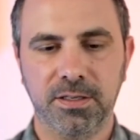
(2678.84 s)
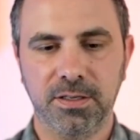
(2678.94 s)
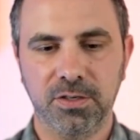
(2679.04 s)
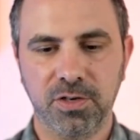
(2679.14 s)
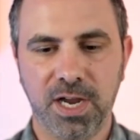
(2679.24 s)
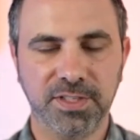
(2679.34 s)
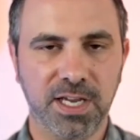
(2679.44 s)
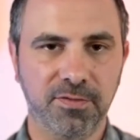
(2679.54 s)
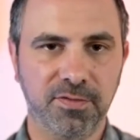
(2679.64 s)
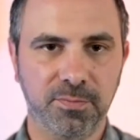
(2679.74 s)
you have to
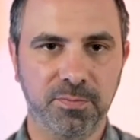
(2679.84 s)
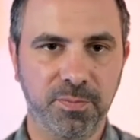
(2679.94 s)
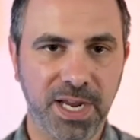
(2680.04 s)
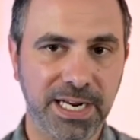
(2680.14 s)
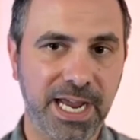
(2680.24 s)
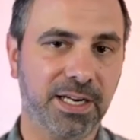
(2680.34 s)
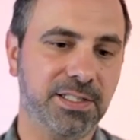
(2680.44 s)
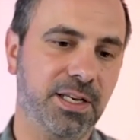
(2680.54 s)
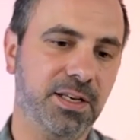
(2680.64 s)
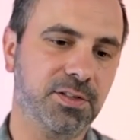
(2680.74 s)
have beta
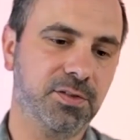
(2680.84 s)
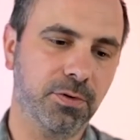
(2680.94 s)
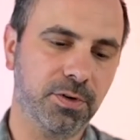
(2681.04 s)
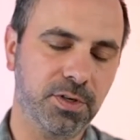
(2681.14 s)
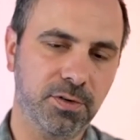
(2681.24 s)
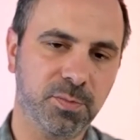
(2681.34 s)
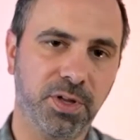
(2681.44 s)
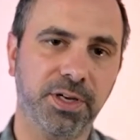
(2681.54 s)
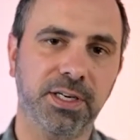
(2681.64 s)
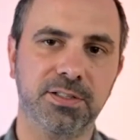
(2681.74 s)
access or use
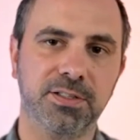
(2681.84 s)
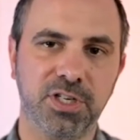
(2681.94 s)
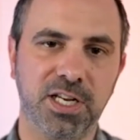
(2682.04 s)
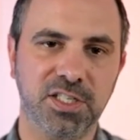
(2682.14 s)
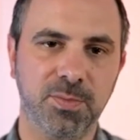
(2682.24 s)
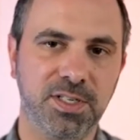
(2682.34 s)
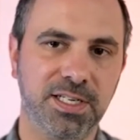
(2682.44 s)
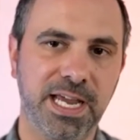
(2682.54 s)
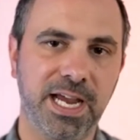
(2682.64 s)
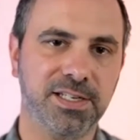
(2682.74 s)
plugins on ChatGPT
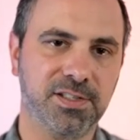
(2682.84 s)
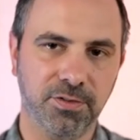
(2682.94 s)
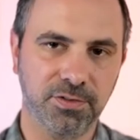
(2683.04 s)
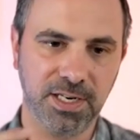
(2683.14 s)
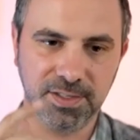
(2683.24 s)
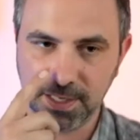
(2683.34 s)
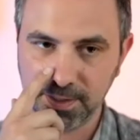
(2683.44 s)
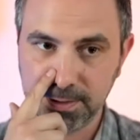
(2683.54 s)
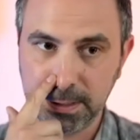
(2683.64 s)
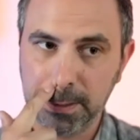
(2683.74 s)
to access other data
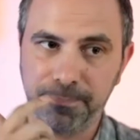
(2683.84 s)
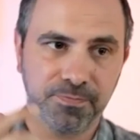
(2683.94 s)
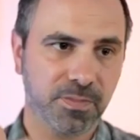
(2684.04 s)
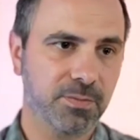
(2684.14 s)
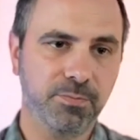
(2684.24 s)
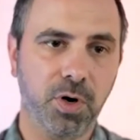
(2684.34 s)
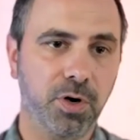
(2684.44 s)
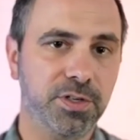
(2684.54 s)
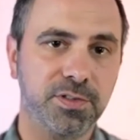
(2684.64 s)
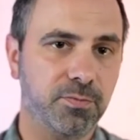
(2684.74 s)
sets.
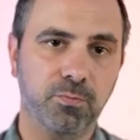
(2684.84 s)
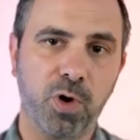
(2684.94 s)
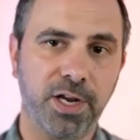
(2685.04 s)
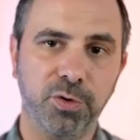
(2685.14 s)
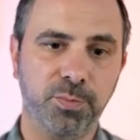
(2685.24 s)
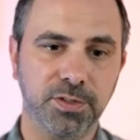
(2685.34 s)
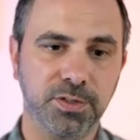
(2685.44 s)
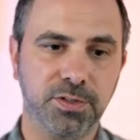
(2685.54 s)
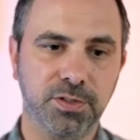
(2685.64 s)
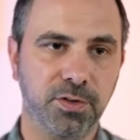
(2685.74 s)
Bard is wide open
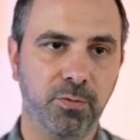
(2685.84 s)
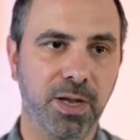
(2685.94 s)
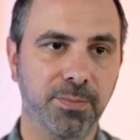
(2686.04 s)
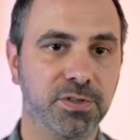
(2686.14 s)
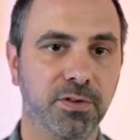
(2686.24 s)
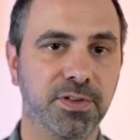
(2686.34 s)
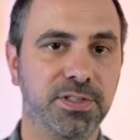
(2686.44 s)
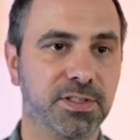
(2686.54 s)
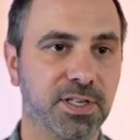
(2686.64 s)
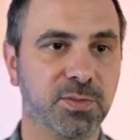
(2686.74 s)
to the web. So if it's
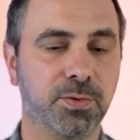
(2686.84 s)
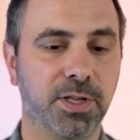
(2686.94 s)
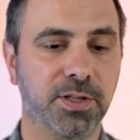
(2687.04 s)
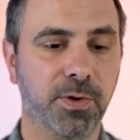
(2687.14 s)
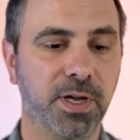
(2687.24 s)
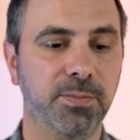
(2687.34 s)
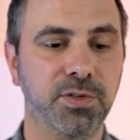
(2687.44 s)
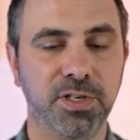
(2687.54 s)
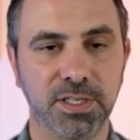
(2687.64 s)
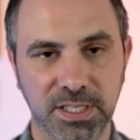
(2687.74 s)
accessible on the web,
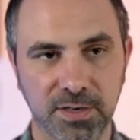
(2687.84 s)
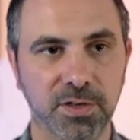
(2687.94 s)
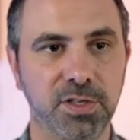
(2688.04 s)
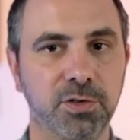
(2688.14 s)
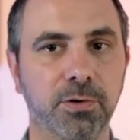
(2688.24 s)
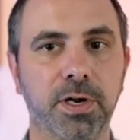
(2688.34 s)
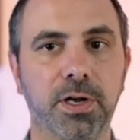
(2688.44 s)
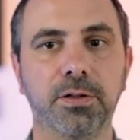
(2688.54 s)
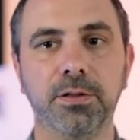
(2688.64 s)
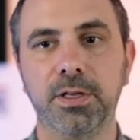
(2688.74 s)
you can give it a URL,